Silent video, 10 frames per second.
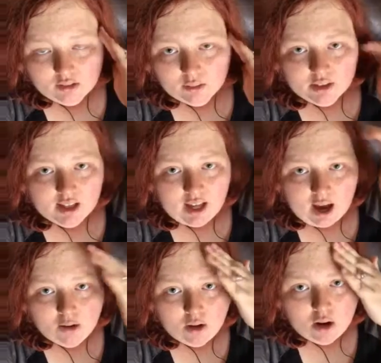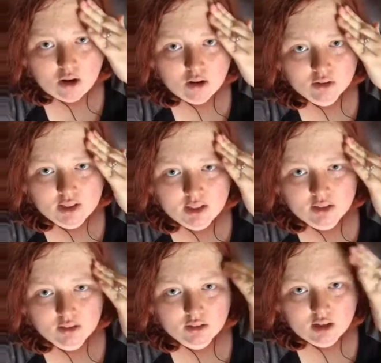with like alcohol and
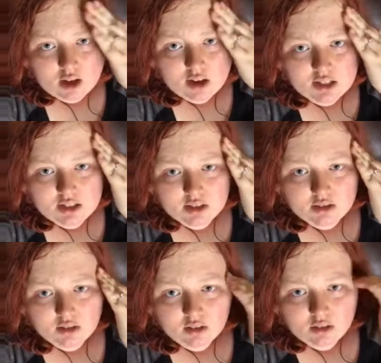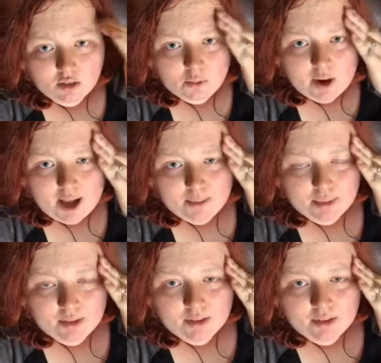a gauze wipe,